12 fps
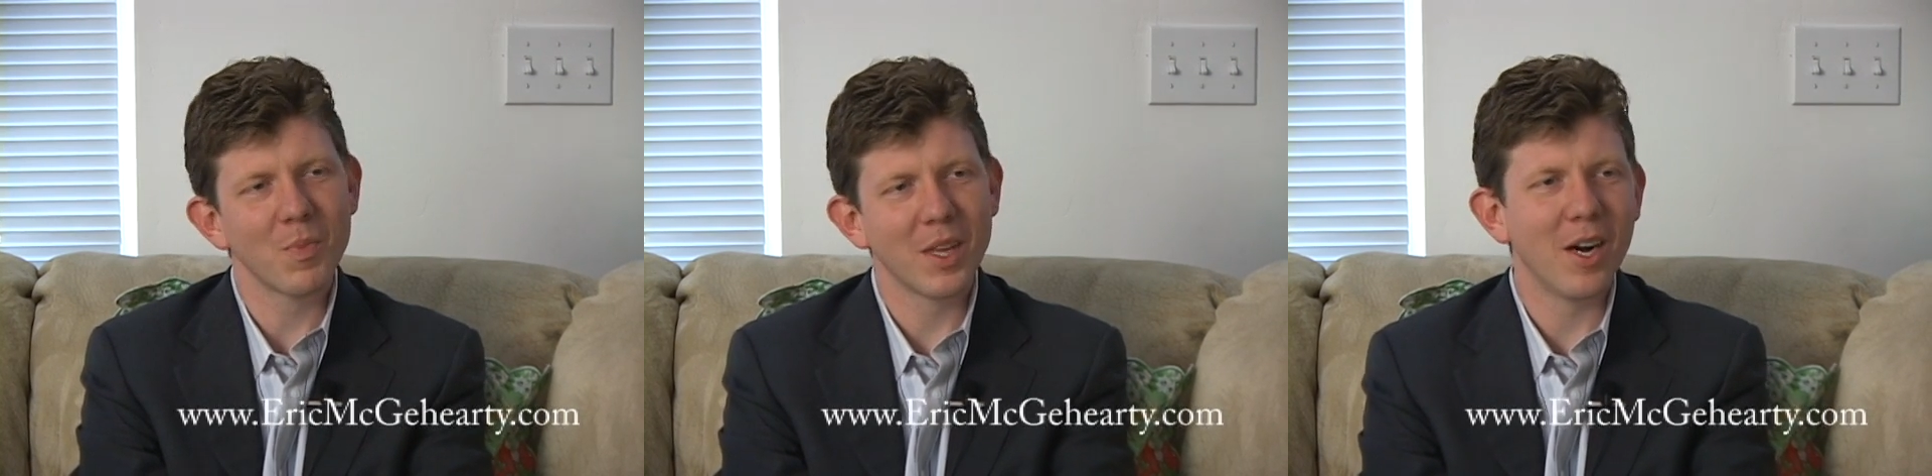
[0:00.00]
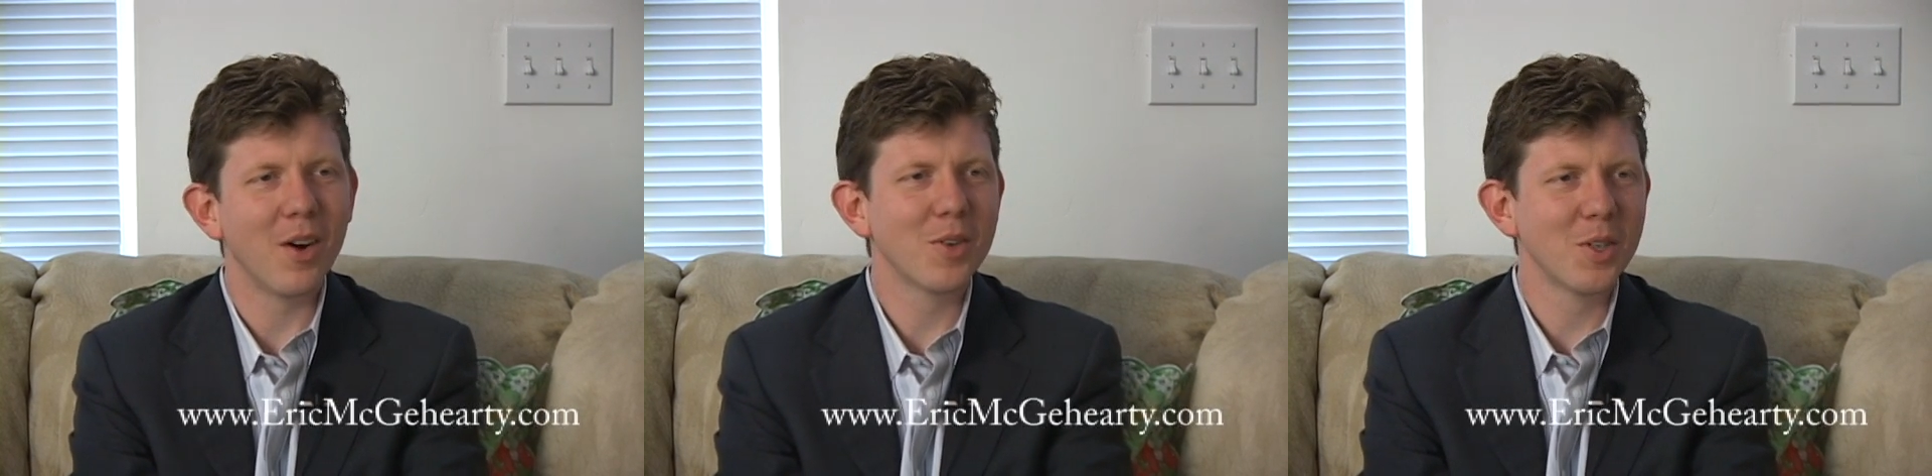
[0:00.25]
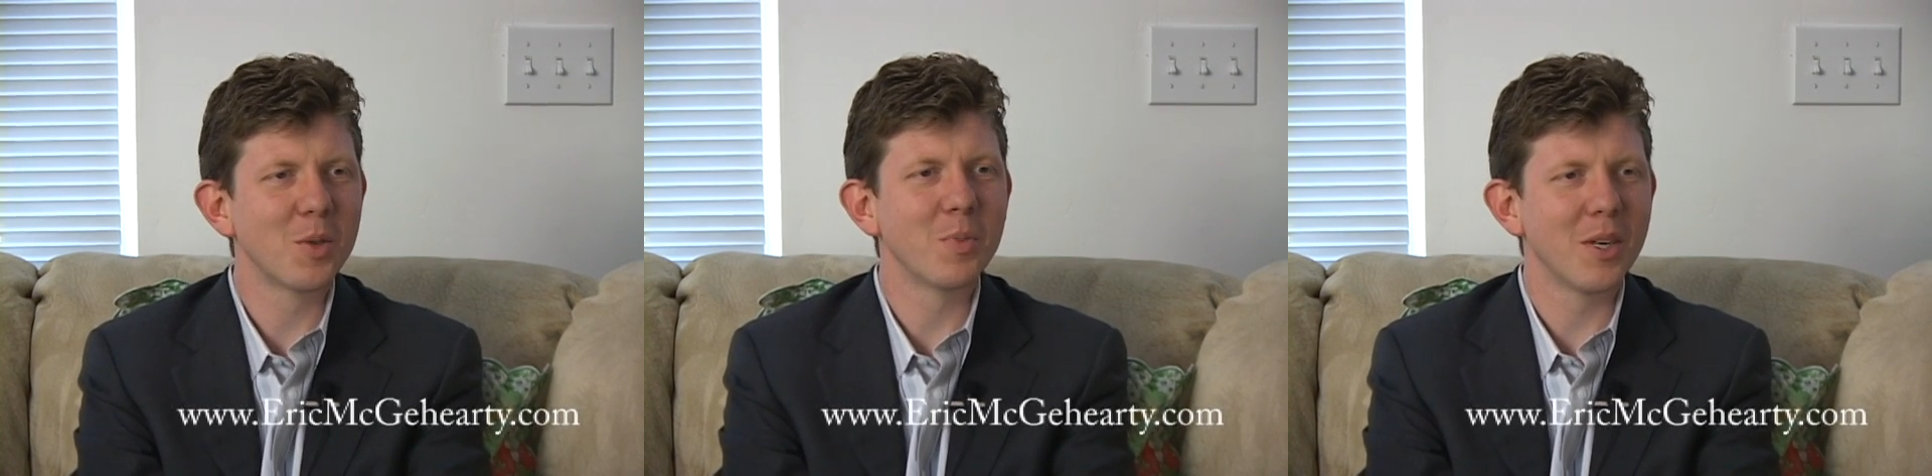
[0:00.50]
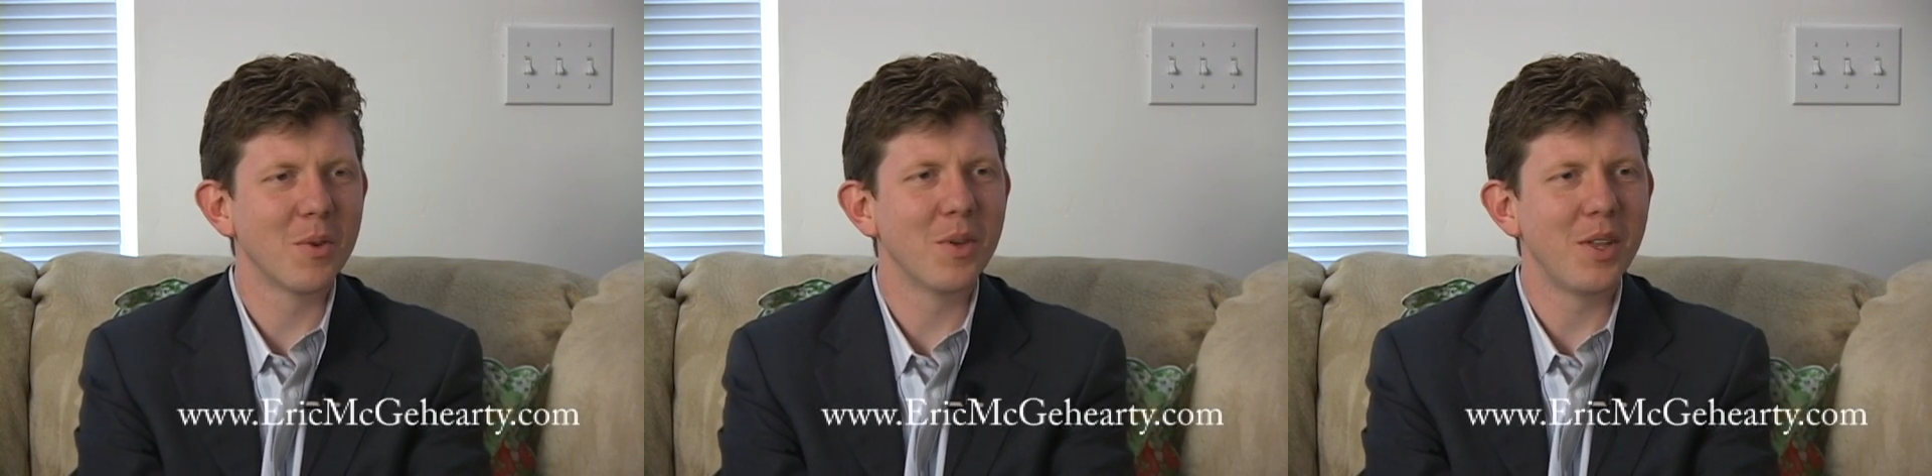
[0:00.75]
to
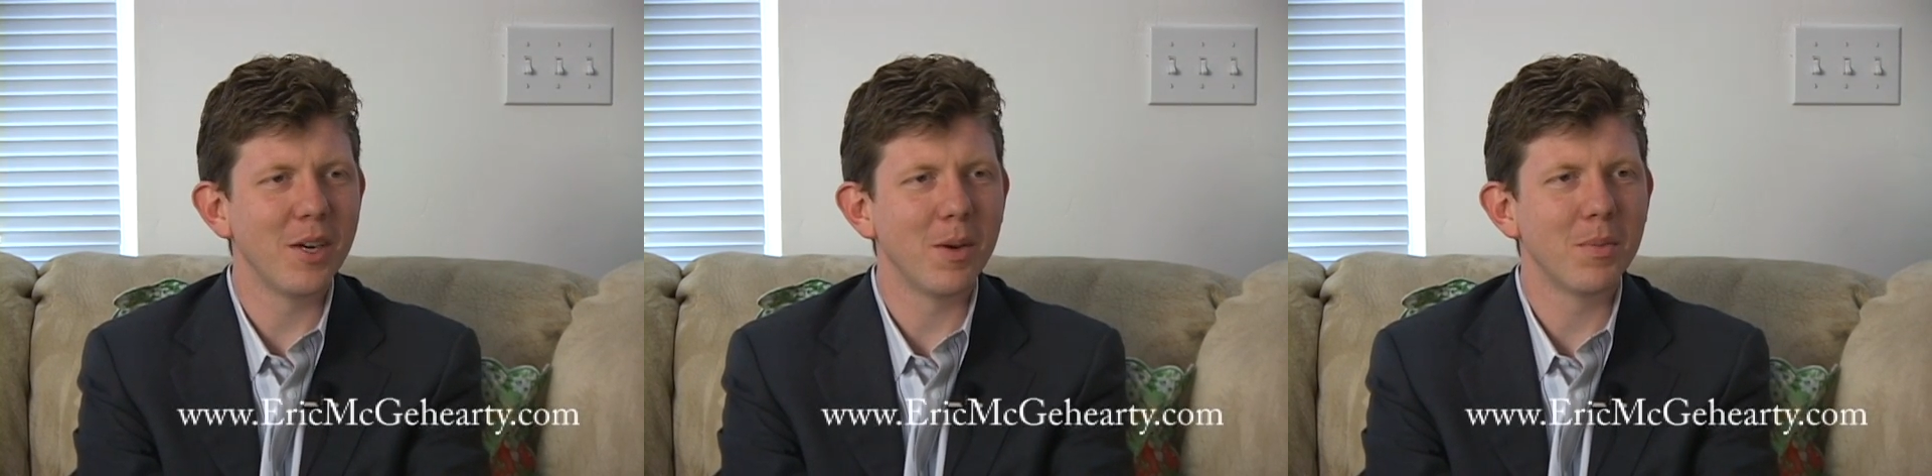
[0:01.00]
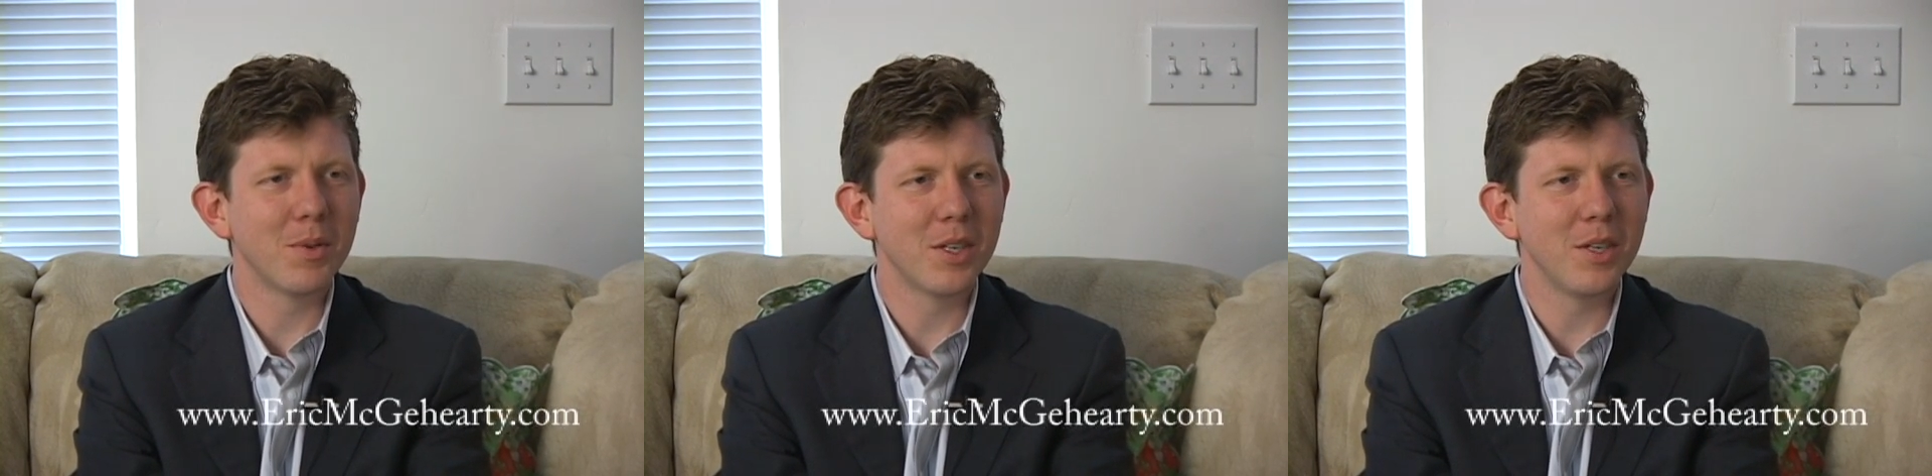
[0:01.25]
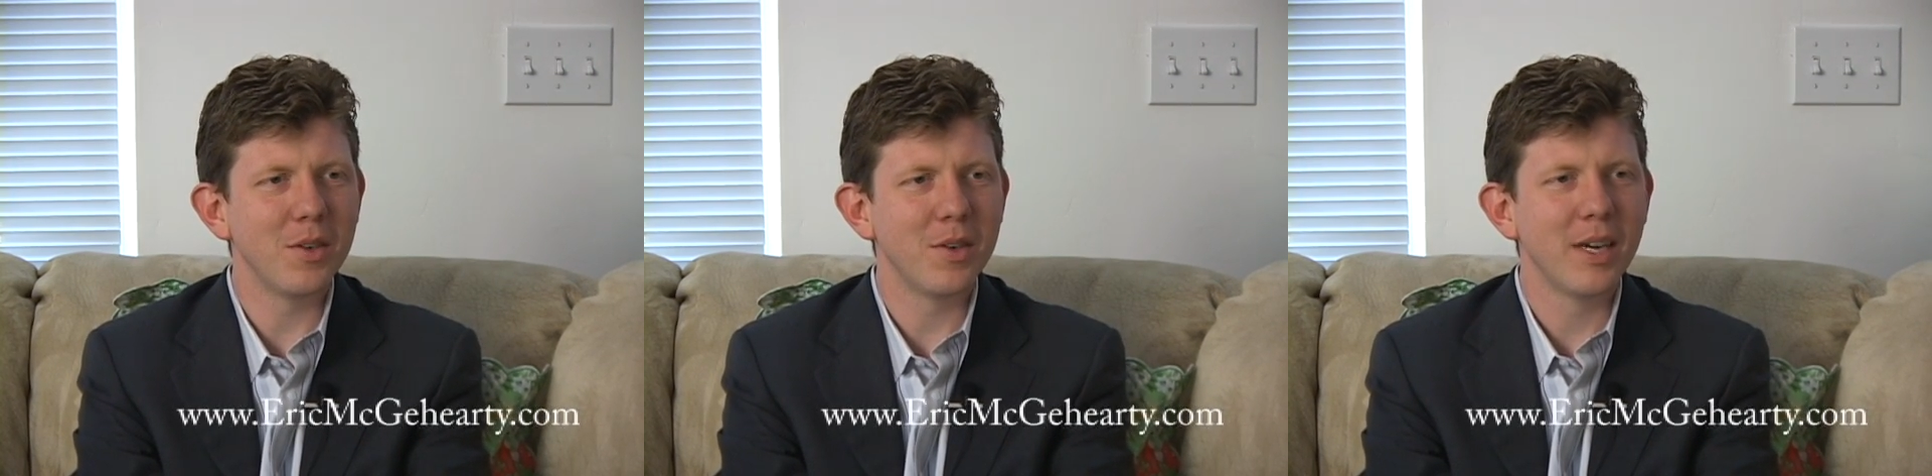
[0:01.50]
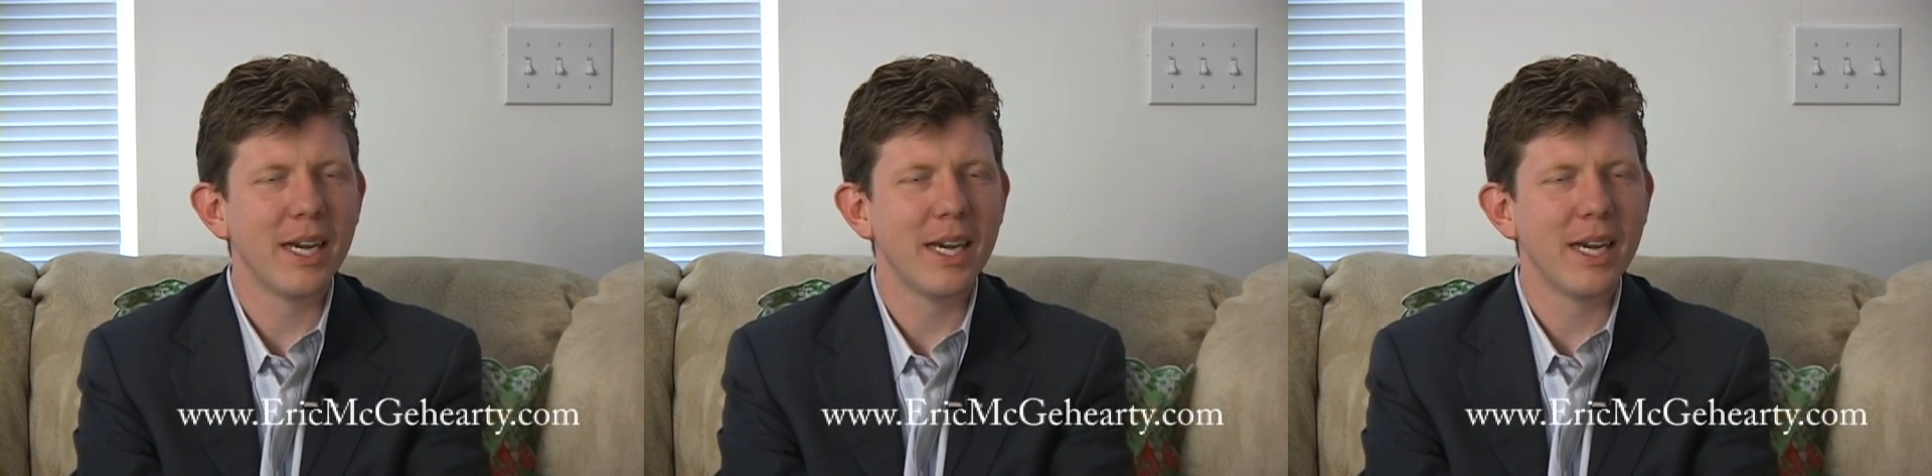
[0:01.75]
spend with him, too.